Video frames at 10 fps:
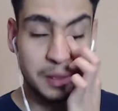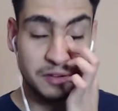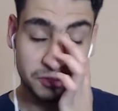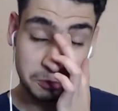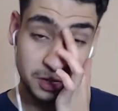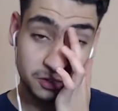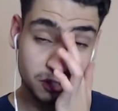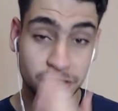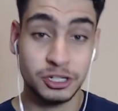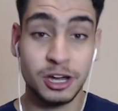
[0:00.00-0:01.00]
if it's based on
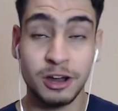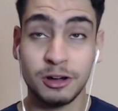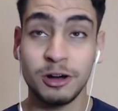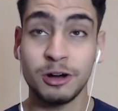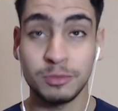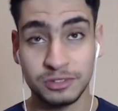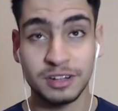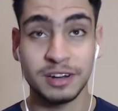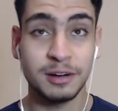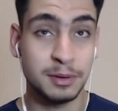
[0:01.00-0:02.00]
Sherlock Holmes, a
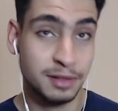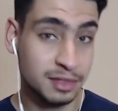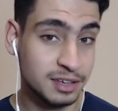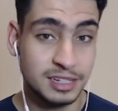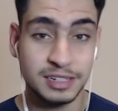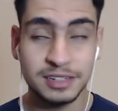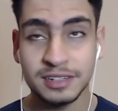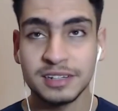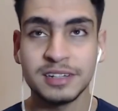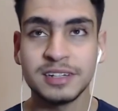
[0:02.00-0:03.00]
little bit of thinking
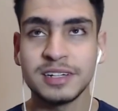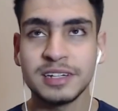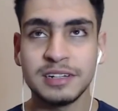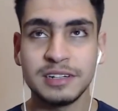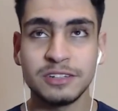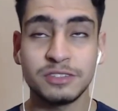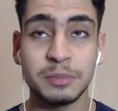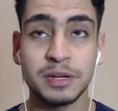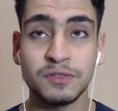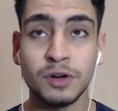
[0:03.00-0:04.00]
needs to
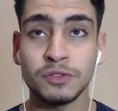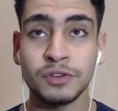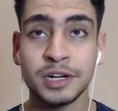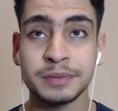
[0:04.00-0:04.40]
be involved, right?